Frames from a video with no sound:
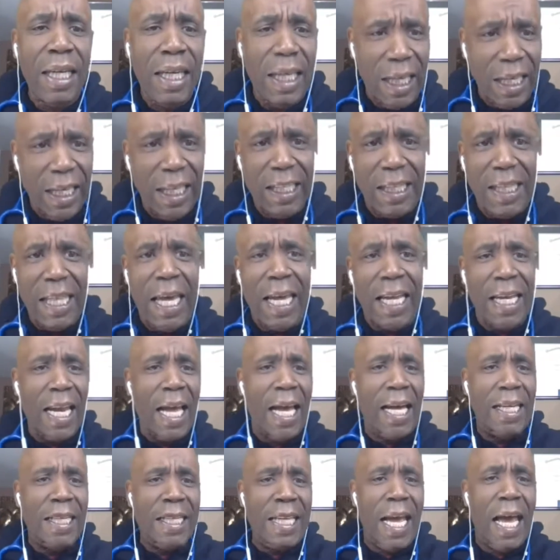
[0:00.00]
anything
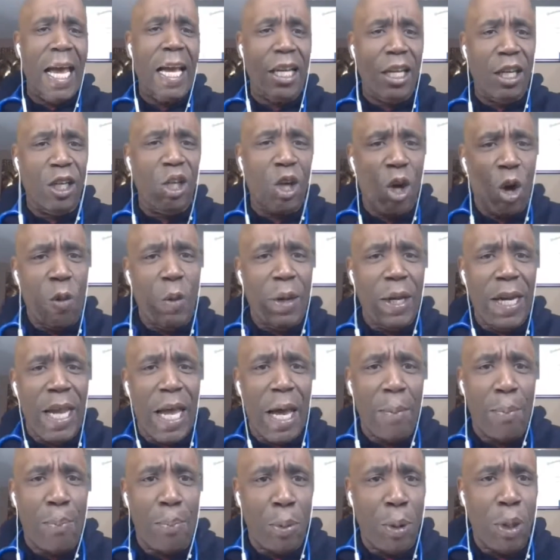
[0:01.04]
like that could go in
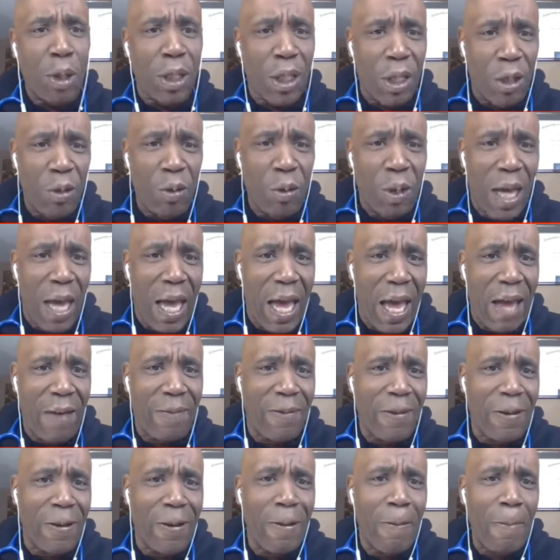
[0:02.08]
that book and you can
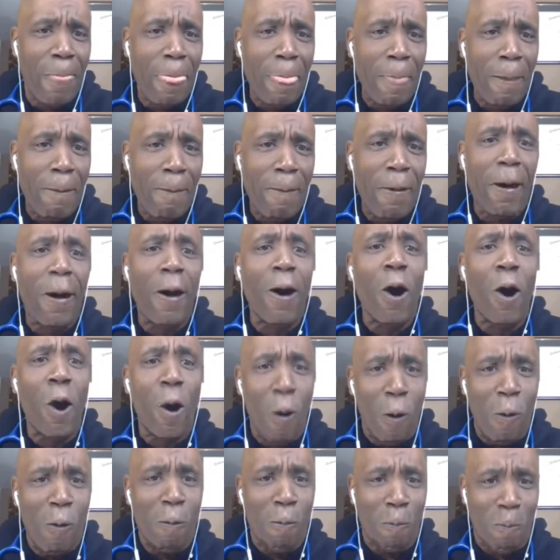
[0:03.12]
have your
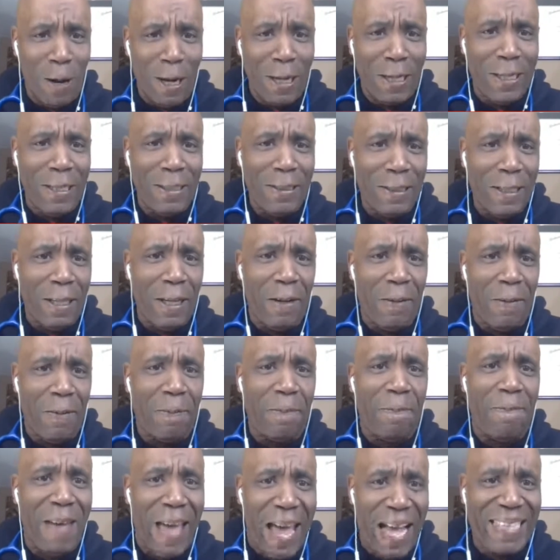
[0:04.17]
own records of
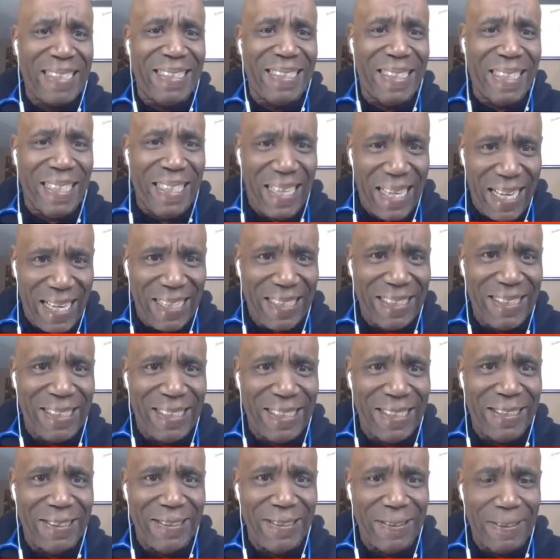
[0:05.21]

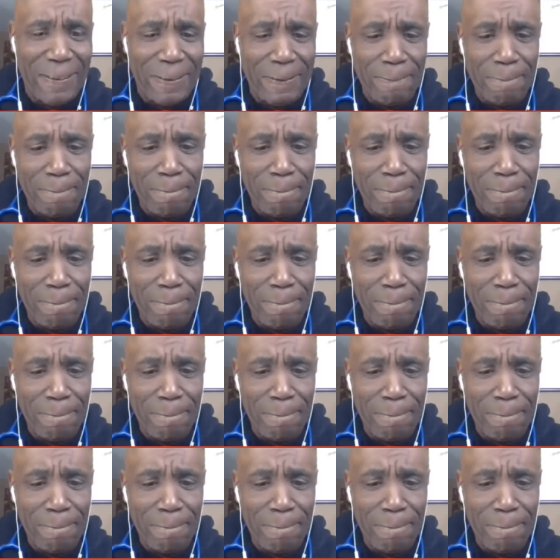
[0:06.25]
vaccinations.